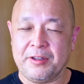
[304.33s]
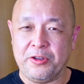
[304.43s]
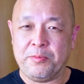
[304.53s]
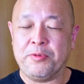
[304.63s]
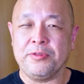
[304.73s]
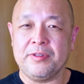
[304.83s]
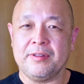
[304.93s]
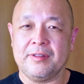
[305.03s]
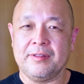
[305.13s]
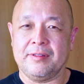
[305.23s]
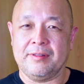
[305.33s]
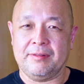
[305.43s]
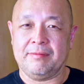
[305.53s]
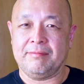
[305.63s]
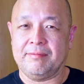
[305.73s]
you put
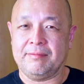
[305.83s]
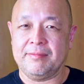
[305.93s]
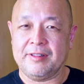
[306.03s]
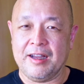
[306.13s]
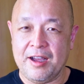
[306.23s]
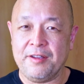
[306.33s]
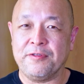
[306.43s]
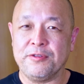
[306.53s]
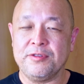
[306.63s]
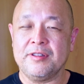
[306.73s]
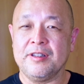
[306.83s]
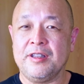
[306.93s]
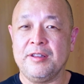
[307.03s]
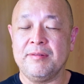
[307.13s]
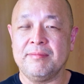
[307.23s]
the iPhone
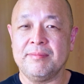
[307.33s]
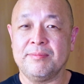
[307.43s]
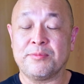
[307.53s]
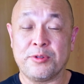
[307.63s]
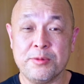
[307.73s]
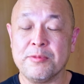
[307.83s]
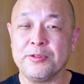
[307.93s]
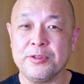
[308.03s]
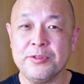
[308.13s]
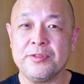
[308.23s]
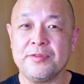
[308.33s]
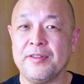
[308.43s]
13 Pro models